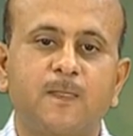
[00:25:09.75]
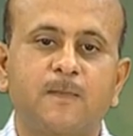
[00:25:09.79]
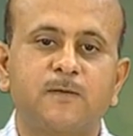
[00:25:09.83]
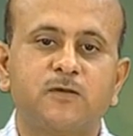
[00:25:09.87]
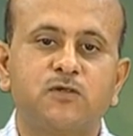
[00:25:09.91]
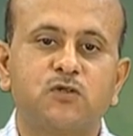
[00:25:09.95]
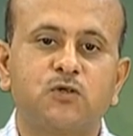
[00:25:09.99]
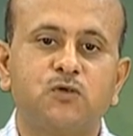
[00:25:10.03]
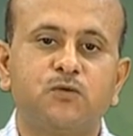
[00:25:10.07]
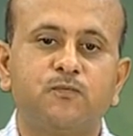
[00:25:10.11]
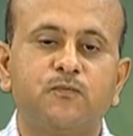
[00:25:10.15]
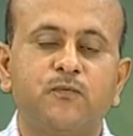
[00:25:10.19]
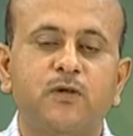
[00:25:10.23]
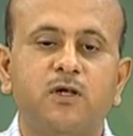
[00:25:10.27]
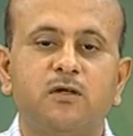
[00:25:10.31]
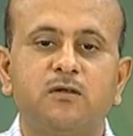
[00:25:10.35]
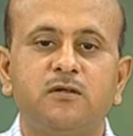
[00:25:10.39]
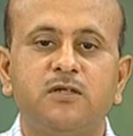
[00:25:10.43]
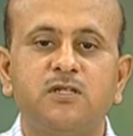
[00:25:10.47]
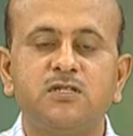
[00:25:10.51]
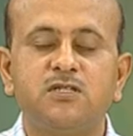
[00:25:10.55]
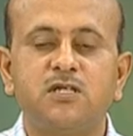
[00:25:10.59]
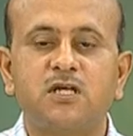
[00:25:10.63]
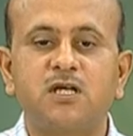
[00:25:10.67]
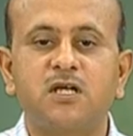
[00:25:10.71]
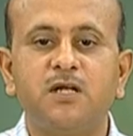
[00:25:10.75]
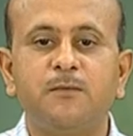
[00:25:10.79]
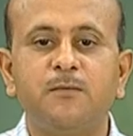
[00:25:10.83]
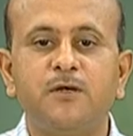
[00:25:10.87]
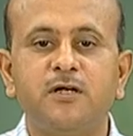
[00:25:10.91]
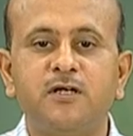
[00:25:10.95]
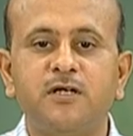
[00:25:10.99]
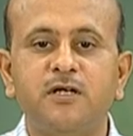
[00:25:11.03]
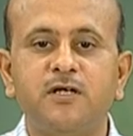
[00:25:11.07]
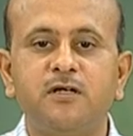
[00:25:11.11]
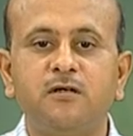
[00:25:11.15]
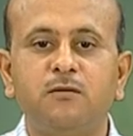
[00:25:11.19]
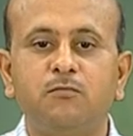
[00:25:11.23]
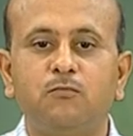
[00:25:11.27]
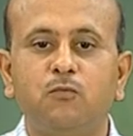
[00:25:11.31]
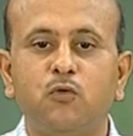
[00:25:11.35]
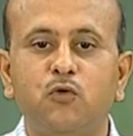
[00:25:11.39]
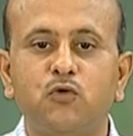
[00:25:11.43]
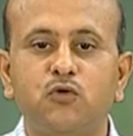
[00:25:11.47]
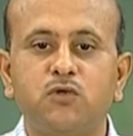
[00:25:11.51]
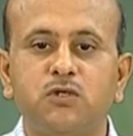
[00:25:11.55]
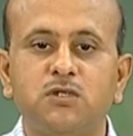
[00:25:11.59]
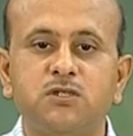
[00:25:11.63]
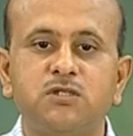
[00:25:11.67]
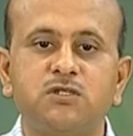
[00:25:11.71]
So, these are limited
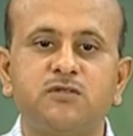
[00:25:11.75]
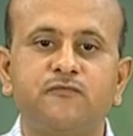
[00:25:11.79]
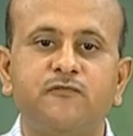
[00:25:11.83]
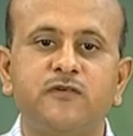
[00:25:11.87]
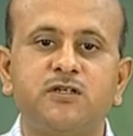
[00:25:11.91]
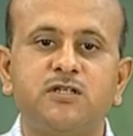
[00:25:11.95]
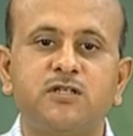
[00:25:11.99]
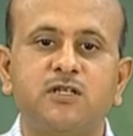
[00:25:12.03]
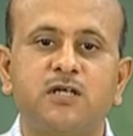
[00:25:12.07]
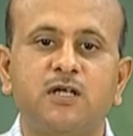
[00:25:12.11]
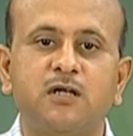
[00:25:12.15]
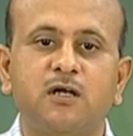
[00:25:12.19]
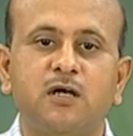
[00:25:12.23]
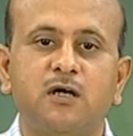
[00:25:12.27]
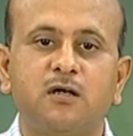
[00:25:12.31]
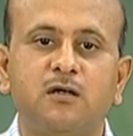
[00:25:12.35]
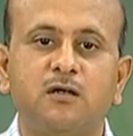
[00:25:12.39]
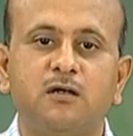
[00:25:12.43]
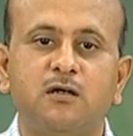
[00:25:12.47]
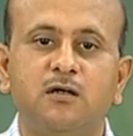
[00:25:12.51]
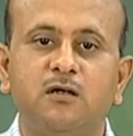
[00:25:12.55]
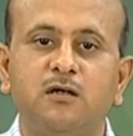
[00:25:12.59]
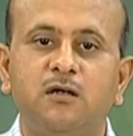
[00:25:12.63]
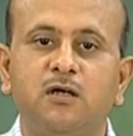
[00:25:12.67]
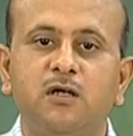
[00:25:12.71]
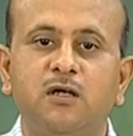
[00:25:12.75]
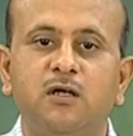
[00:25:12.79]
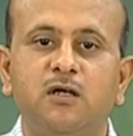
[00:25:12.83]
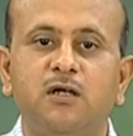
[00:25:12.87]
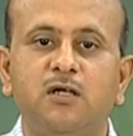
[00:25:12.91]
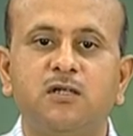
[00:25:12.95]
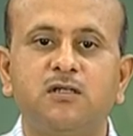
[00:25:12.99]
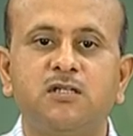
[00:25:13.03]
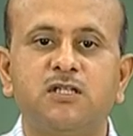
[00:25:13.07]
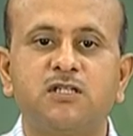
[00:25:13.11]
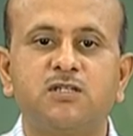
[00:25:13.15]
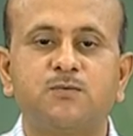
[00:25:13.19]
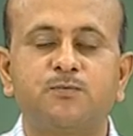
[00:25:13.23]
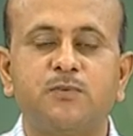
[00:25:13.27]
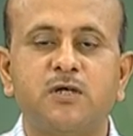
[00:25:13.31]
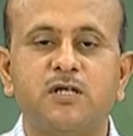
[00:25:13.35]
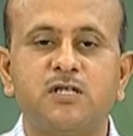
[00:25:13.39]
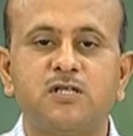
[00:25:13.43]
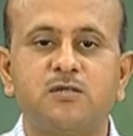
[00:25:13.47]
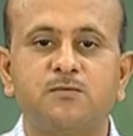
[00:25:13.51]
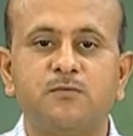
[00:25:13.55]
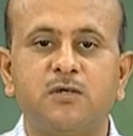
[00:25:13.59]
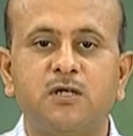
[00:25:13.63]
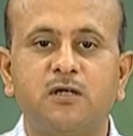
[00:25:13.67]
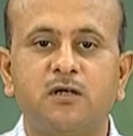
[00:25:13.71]
motions which can occur in the
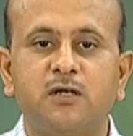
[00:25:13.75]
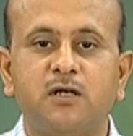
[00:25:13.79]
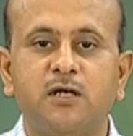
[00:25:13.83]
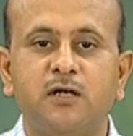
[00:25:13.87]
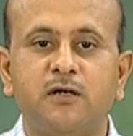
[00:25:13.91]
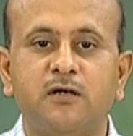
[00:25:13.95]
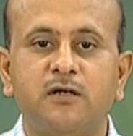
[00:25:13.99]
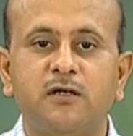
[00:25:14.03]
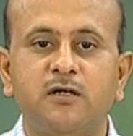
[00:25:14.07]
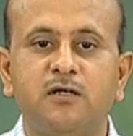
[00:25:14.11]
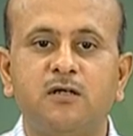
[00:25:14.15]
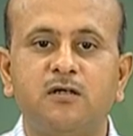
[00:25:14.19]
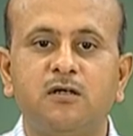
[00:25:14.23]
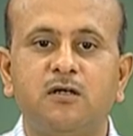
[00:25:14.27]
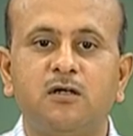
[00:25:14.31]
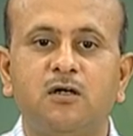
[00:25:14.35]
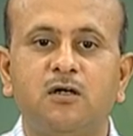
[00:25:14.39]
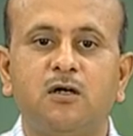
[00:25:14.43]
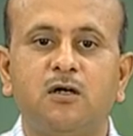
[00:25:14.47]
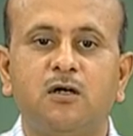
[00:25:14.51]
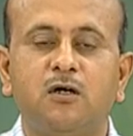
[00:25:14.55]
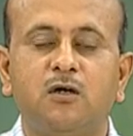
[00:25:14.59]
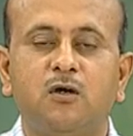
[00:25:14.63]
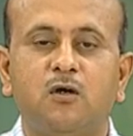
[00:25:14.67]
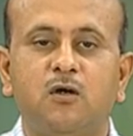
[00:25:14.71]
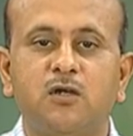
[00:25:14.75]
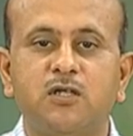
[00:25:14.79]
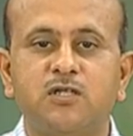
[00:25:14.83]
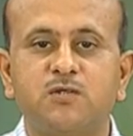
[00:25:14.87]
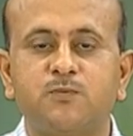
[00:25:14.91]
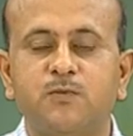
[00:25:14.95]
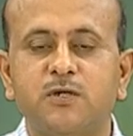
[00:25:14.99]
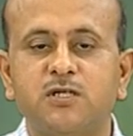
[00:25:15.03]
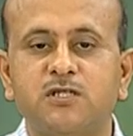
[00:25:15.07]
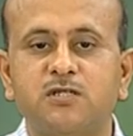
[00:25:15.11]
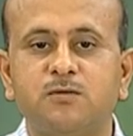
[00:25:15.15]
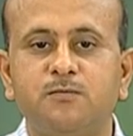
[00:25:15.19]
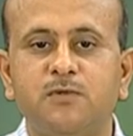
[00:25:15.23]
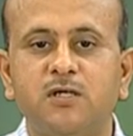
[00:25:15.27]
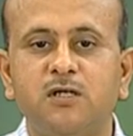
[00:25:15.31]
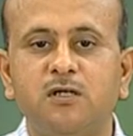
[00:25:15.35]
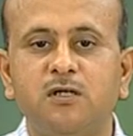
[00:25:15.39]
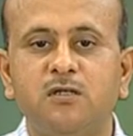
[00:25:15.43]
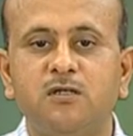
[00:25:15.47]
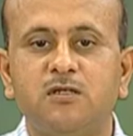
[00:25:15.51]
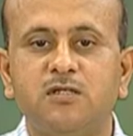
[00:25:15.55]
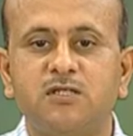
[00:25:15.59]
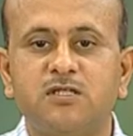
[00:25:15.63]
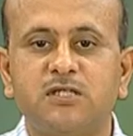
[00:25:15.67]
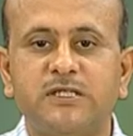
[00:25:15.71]
specimen carrier or specimen
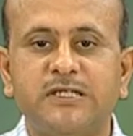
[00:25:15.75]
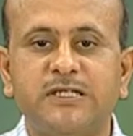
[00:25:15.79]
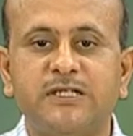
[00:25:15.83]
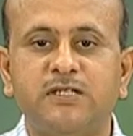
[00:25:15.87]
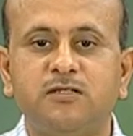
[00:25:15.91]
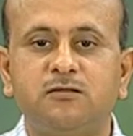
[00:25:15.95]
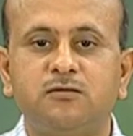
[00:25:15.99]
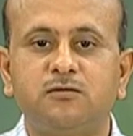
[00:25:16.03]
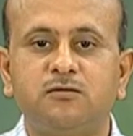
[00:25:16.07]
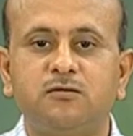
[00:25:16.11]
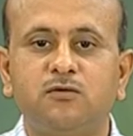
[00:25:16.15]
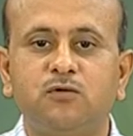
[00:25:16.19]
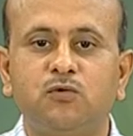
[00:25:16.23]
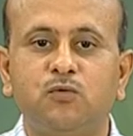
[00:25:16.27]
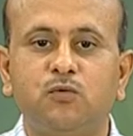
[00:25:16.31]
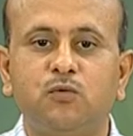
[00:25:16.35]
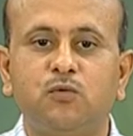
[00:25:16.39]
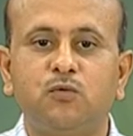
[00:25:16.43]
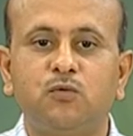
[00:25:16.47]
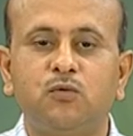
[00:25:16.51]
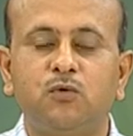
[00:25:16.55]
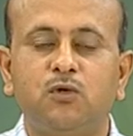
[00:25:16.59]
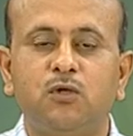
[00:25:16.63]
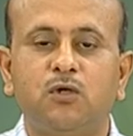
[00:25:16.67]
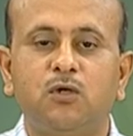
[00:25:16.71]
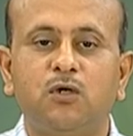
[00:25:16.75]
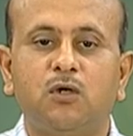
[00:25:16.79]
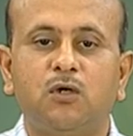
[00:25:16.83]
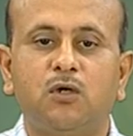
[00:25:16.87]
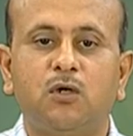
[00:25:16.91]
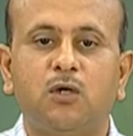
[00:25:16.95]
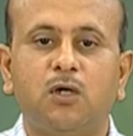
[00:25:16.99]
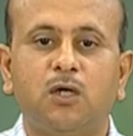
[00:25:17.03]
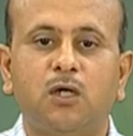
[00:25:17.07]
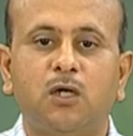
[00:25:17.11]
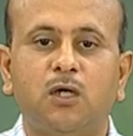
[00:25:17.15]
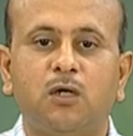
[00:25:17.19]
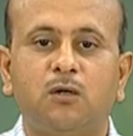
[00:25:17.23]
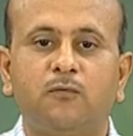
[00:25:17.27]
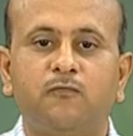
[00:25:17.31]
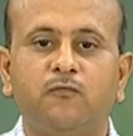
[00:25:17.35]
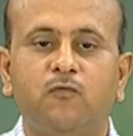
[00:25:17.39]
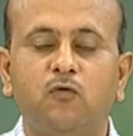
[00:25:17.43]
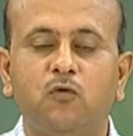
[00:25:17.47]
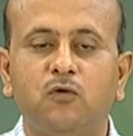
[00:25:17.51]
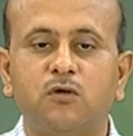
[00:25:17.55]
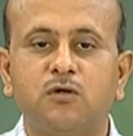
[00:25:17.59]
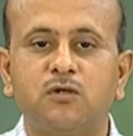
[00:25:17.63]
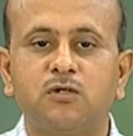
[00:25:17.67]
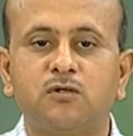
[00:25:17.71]
stage to uh,
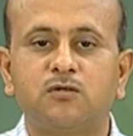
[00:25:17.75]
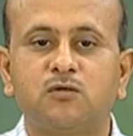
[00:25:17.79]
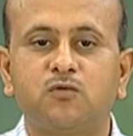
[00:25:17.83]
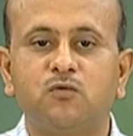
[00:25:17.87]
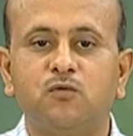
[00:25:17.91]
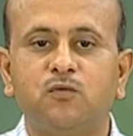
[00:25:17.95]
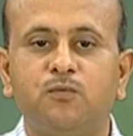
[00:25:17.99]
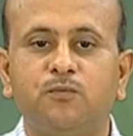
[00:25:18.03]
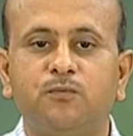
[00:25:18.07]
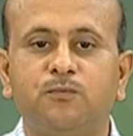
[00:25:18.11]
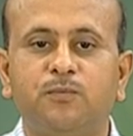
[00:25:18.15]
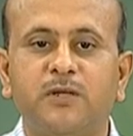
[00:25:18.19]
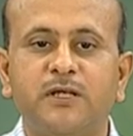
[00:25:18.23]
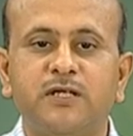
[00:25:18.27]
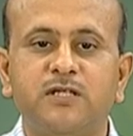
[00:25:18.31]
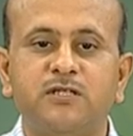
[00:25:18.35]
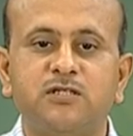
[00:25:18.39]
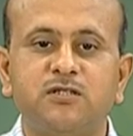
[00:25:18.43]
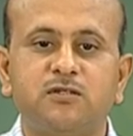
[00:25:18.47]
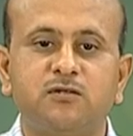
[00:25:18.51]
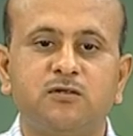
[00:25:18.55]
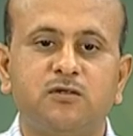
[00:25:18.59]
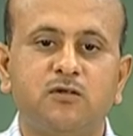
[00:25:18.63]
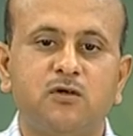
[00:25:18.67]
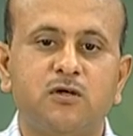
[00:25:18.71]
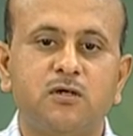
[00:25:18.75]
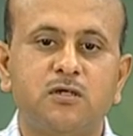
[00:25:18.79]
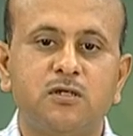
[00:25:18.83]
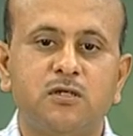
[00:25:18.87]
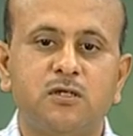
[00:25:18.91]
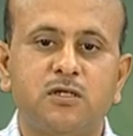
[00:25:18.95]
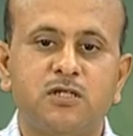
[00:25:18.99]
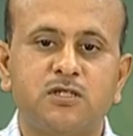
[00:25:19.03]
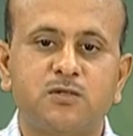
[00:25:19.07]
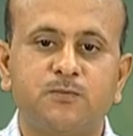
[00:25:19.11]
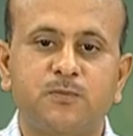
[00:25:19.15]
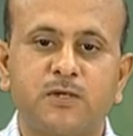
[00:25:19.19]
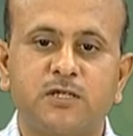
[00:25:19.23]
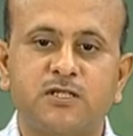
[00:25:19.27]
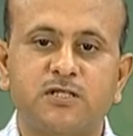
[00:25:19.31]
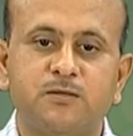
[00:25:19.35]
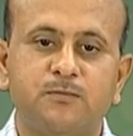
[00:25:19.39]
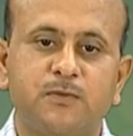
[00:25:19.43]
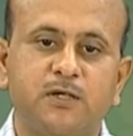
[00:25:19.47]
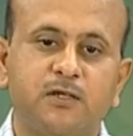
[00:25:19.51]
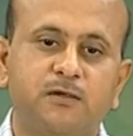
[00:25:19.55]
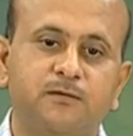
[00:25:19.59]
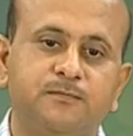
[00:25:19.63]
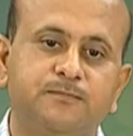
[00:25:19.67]
focus to place your specimen.